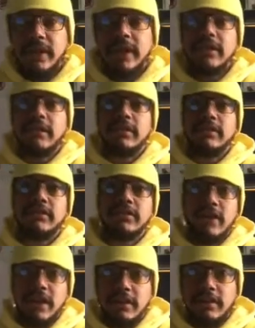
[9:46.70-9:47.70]
Okay, it's a
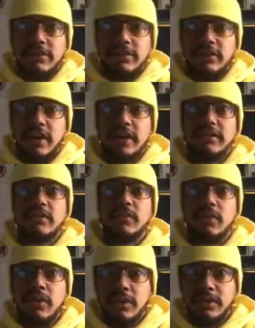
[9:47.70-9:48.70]
secular society. It's a
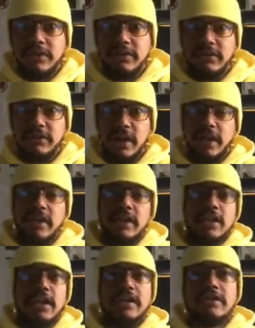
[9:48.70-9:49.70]
worldly society.
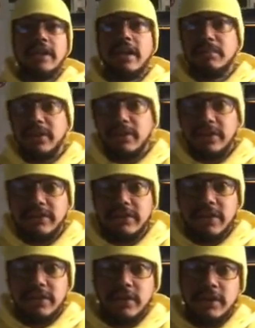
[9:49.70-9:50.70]
It's hypocrites
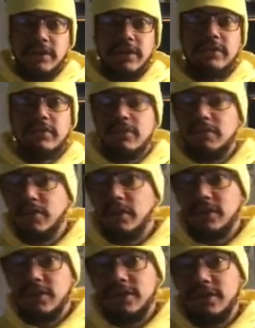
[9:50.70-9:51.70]
in the church. It's super
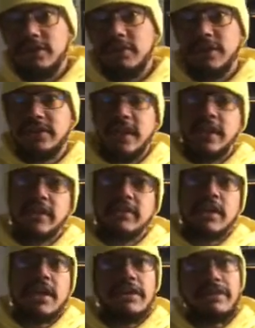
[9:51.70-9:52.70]
churches who are
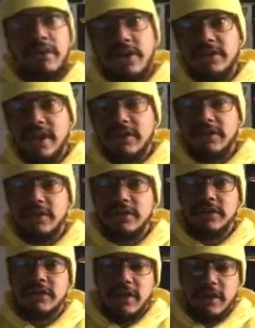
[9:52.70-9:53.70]
Satanists, small town
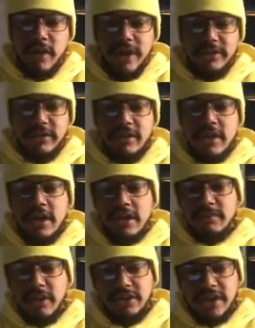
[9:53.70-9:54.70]
churches that are racist,
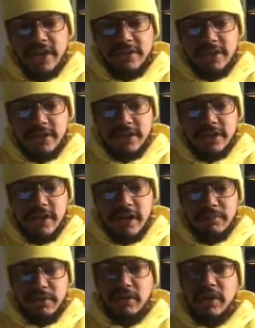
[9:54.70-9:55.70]
small town churches that are
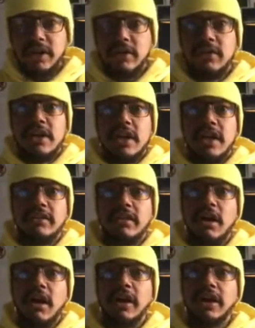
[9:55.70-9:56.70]
hypocritical. It's a
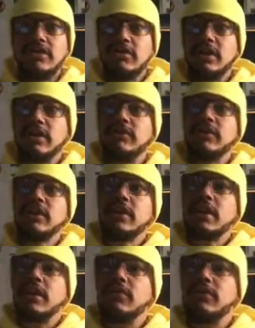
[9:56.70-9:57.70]
long history of
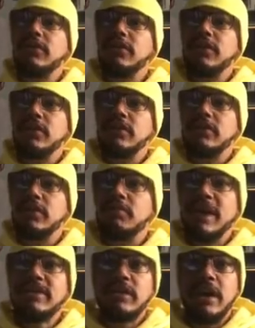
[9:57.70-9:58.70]
of the, the
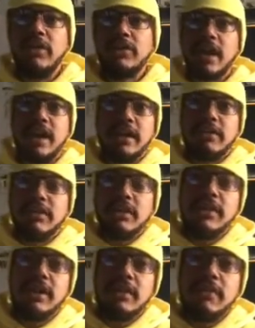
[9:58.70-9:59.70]
mental health kind of
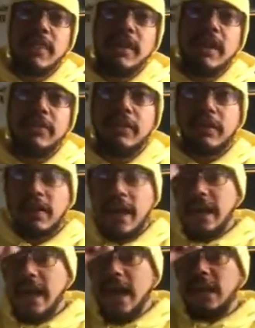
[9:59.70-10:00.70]
community and their
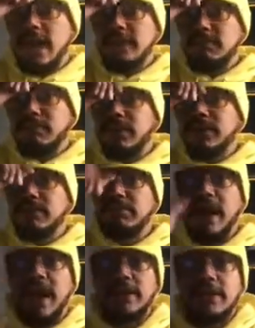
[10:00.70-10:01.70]
Klan allies burning
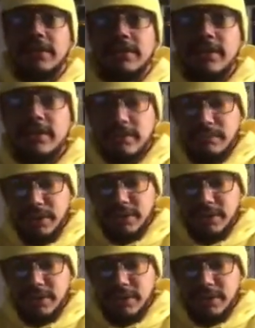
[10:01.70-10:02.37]
black churches and